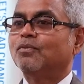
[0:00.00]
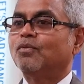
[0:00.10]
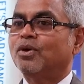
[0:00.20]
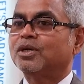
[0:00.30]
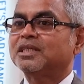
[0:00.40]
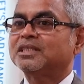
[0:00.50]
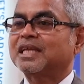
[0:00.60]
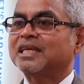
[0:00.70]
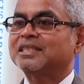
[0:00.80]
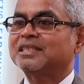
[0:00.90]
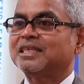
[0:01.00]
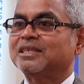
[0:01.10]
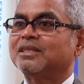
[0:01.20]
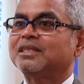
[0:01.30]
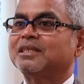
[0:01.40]
water scarcity
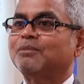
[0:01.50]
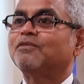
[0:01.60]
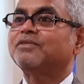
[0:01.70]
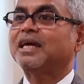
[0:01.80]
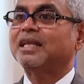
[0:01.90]
in some of the